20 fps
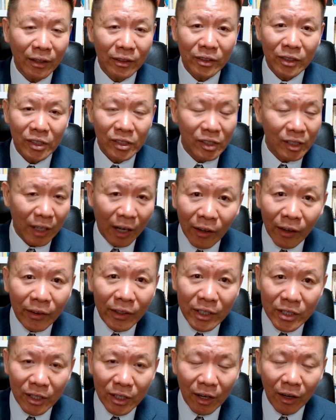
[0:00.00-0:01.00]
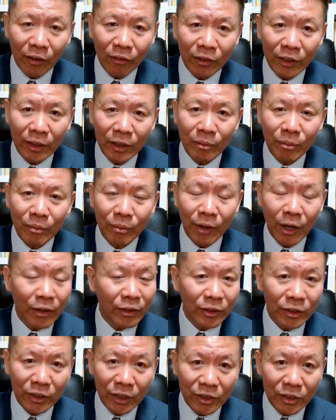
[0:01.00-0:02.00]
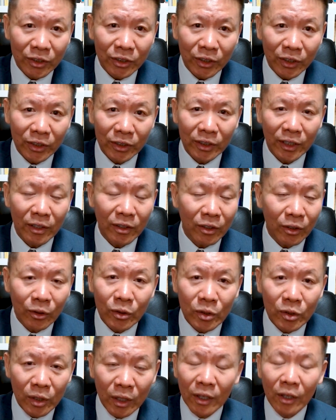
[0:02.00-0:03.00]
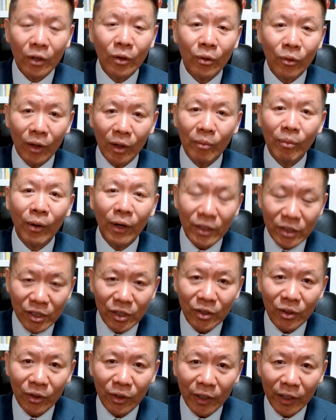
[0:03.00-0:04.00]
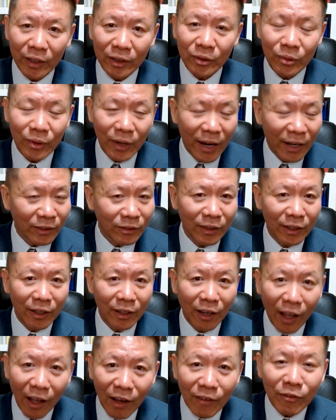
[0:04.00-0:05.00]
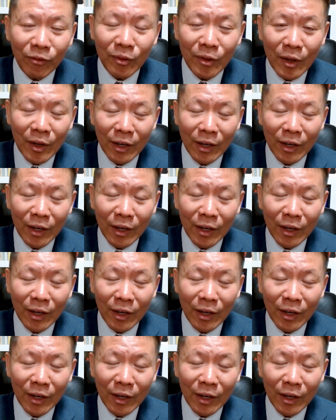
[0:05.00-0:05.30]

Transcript: discourage our brothers and sisters and those who are persecuted, who actually love